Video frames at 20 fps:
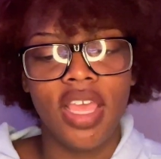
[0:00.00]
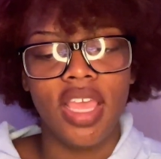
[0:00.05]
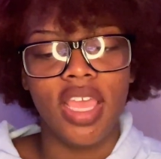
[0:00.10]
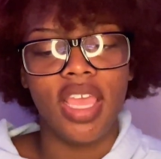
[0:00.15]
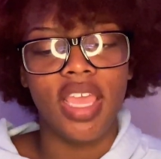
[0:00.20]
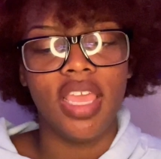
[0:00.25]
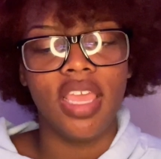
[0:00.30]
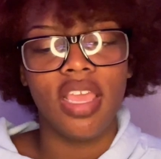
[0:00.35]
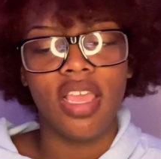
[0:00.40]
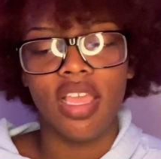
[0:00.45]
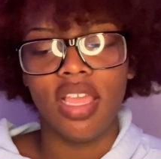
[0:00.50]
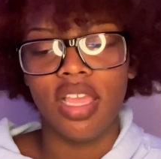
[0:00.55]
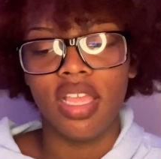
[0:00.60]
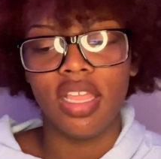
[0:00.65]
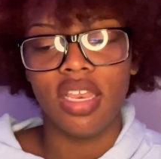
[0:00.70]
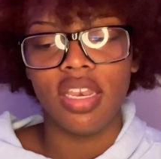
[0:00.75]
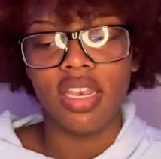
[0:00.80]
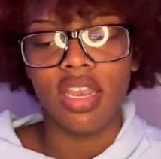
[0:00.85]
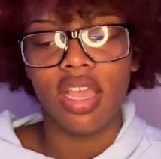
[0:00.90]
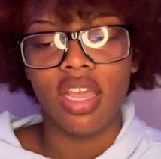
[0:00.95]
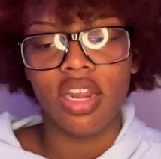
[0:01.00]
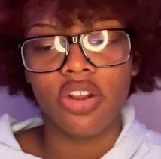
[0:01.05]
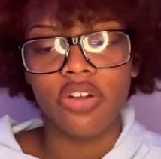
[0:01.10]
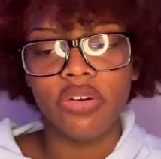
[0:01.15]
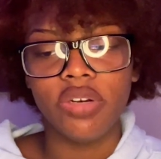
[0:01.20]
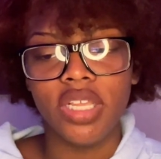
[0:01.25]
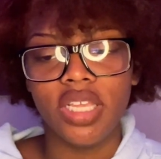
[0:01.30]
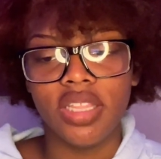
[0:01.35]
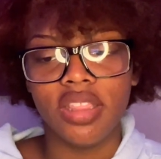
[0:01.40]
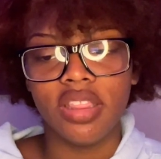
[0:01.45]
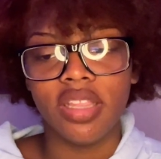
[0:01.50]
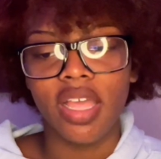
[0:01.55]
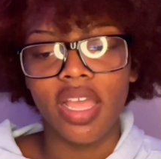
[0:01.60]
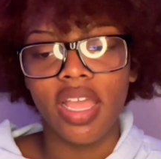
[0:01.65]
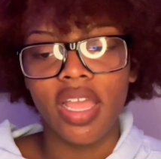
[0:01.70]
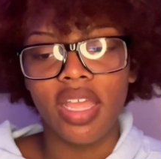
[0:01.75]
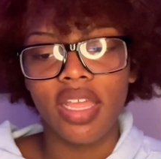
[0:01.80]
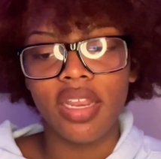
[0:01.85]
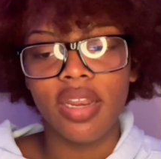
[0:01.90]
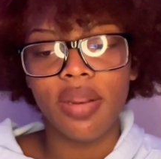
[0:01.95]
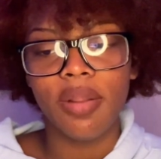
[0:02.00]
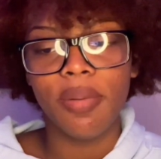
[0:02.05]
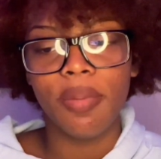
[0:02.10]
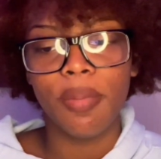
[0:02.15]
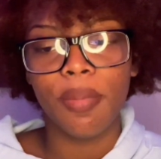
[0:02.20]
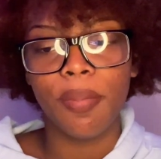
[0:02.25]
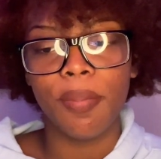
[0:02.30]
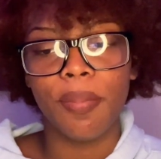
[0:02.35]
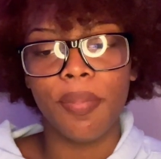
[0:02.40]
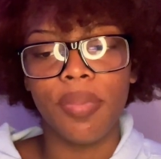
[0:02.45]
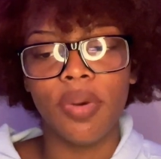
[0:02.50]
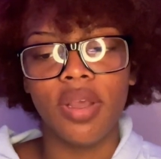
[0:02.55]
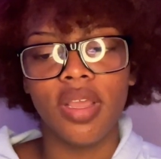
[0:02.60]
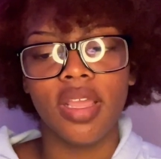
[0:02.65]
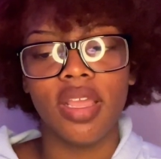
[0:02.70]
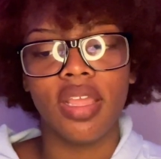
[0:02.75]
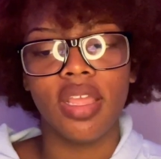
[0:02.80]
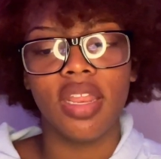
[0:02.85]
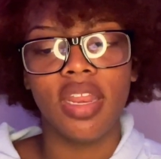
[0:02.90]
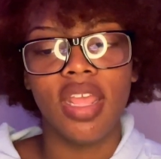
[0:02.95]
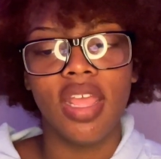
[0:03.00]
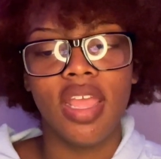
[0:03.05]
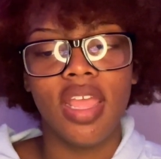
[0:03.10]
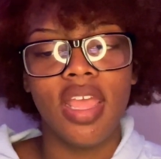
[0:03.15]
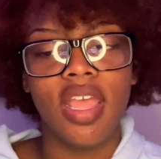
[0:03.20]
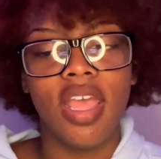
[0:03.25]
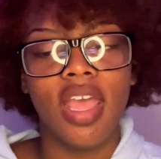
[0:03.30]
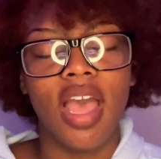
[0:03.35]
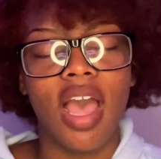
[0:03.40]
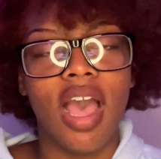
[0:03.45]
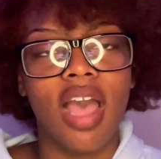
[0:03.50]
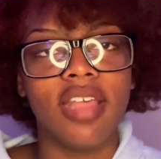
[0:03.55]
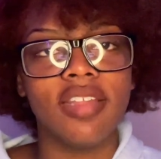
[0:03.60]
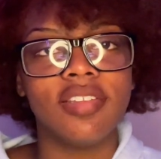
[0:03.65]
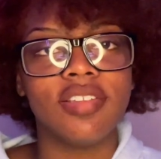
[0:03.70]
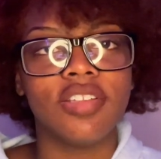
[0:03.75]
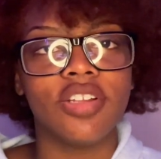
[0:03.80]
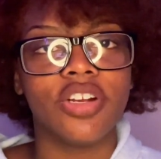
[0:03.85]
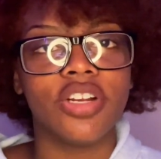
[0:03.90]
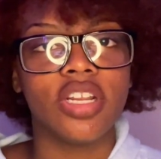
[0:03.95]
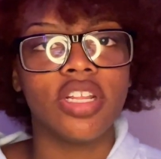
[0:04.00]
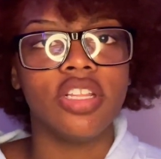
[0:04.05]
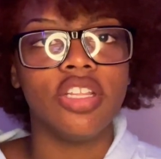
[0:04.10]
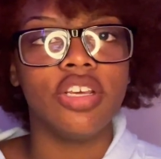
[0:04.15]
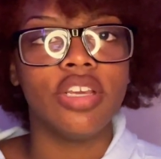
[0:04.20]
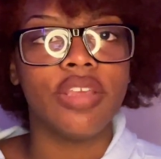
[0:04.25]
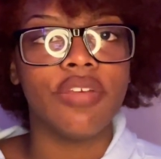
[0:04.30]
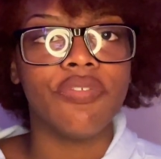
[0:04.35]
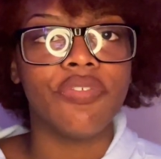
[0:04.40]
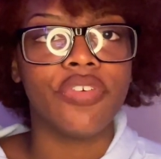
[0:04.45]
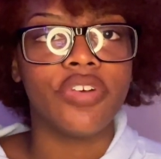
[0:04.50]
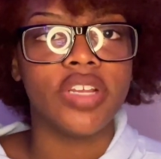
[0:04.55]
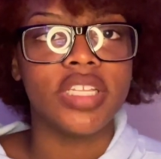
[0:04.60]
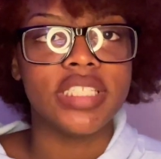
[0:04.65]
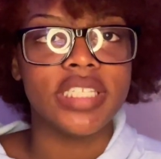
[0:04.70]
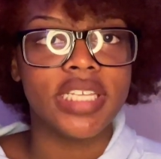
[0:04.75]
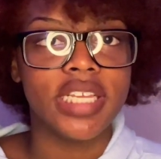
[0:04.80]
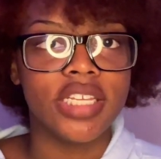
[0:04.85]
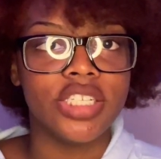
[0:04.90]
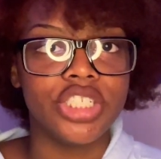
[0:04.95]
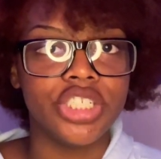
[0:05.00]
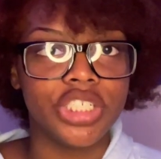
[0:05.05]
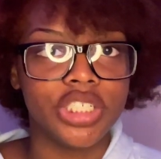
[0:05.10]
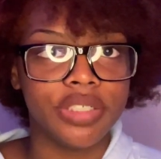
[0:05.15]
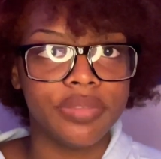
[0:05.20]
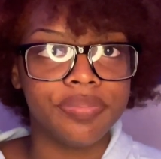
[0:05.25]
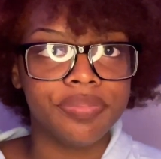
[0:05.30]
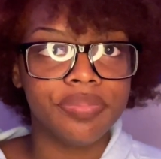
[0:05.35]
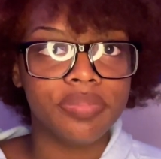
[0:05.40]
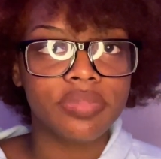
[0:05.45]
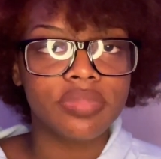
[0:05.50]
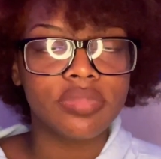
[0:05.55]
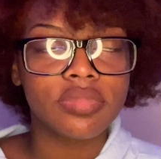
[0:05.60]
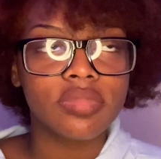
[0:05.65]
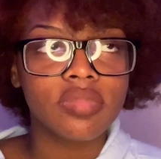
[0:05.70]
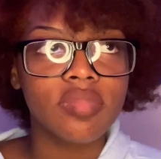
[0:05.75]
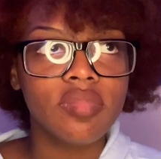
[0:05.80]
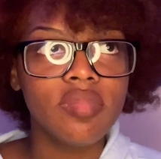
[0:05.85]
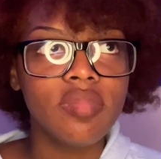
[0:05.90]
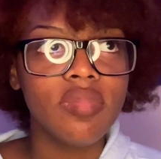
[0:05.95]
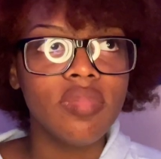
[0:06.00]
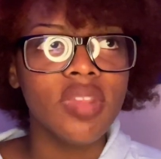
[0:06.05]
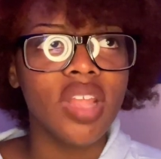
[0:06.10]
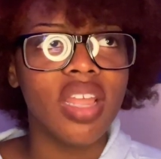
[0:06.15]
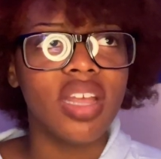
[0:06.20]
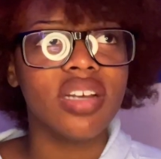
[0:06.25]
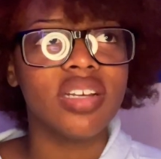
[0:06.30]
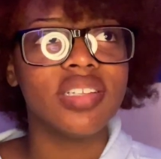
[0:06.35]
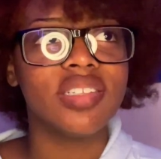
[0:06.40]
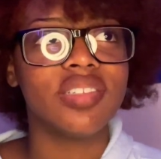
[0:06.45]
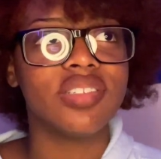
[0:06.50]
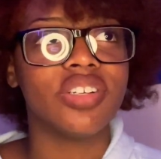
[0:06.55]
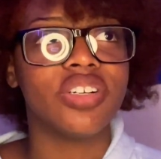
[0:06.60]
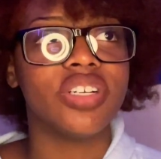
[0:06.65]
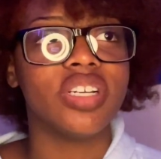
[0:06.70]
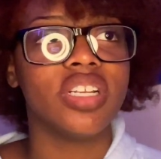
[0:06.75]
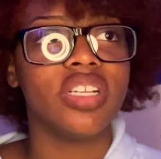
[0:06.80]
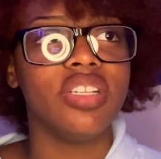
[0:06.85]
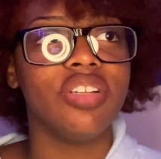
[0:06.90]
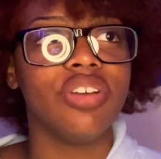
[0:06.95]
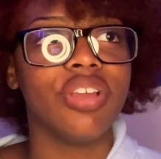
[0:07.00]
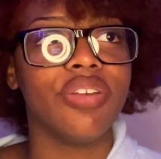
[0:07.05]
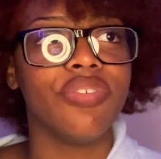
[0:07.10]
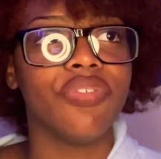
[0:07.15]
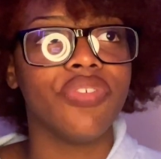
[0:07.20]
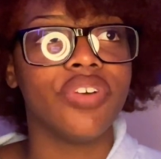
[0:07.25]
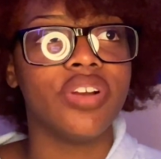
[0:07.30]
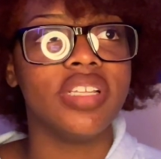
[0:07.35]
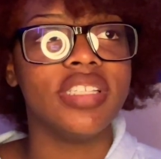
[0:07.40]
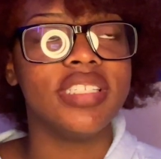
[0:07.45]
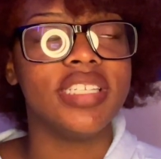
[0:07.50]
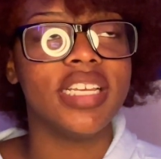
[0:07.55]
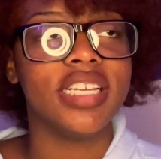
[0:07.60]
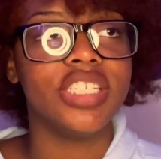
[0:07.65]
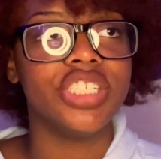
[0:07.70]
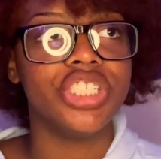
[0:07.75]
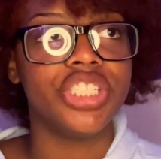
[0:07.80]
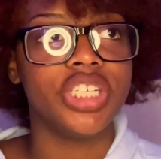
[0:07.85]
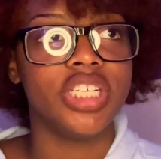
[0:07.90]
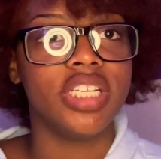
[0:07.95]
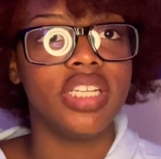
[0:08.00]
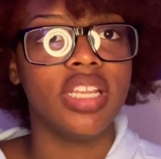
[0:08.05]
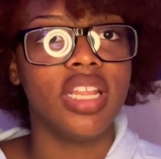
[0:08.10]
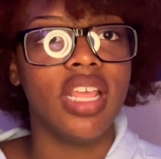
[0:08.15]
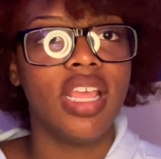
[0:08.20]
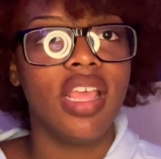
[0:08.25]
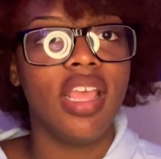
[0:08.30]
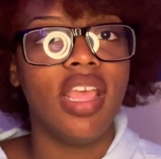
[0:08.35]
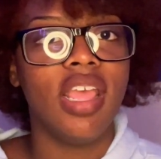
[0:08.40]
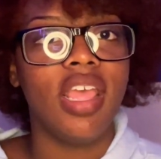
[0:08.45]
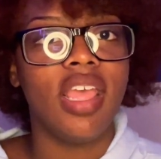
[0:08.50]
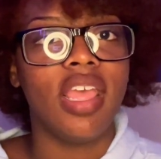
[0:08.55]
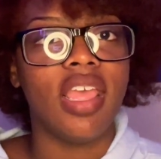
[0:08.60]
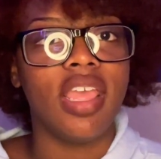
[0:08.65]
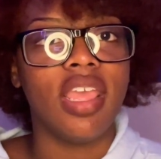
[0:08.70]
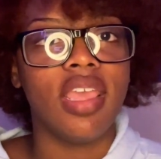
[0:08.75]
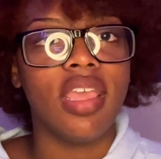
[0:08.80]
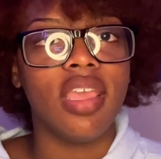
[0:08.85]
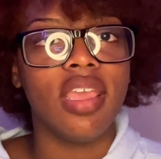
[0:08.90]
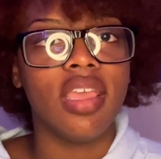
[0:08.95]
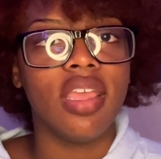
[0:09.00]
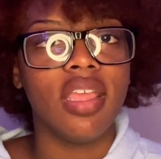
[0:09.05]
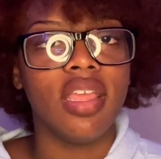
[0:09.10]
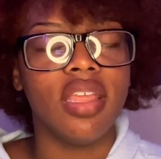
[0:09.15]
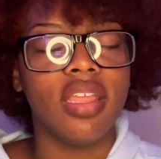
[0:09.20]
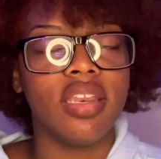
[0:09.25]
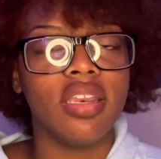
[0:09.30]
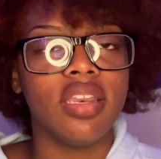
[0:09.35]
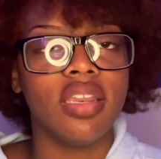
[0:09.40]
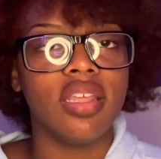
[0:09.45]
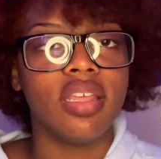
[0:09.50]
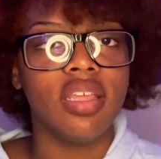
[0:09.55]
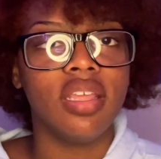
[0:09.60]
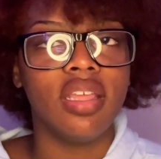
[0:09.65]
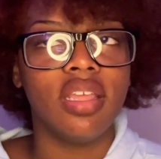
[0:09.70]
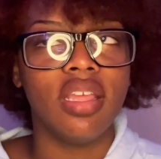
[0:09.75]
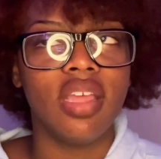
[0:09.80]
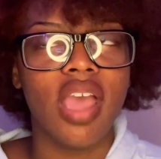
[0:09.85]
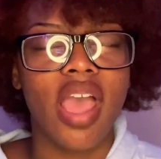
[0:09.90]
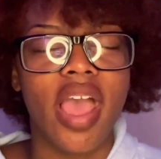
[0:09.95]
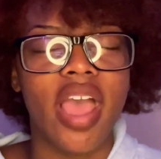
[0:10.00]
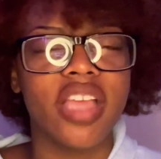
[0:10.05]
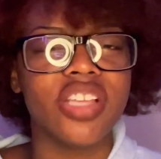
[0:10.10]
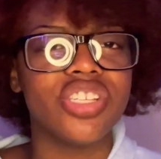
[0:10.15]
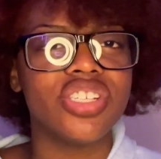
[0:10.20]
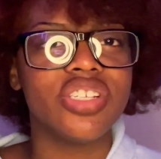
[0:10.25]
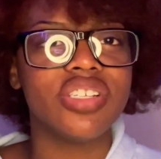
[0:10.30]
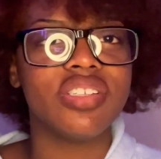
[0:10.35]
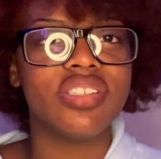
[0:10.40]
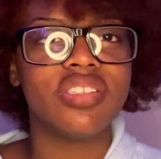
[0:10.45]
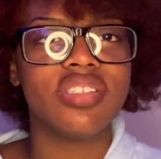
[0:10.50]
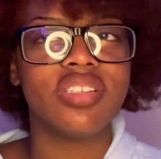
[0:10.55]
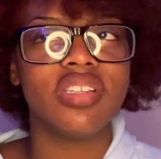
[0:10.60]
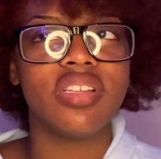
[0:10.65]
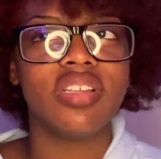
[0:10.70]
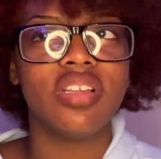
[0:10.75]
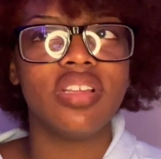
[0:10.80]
And not only that, but I started looking for attention. I started looking for attention, and I just